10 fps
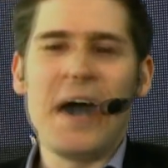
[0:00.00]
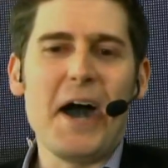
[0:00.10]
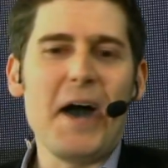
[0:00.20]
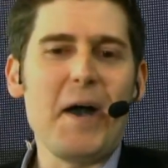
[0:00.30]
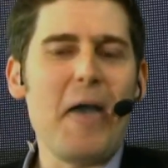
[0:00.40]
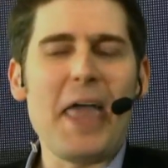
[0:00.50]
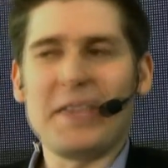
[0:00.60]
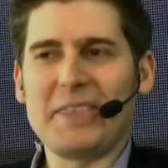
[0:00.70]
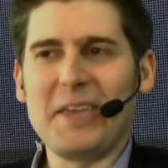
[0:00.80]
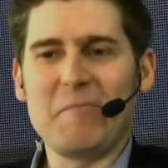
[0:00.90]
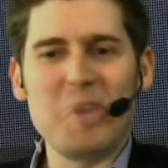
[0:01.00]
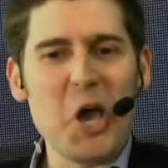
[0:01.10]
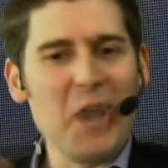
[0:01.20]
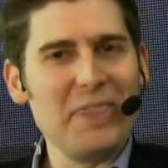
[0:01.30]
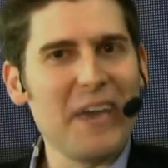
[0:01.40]
Uh, and I think
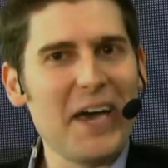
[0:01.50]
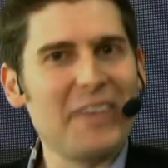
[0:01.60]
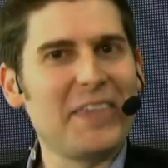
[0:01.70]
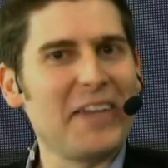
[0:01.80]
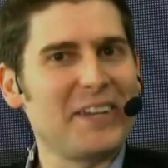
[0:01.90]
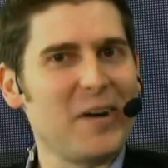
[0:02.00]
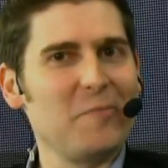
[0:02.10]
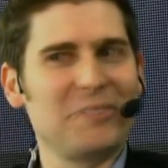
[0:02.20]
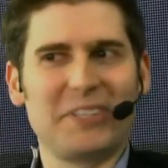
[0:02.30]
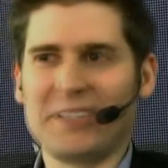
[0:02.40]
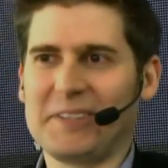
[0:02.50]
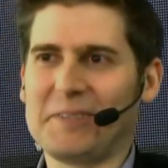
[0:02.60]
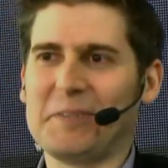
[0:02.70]
beyond that, then comes the,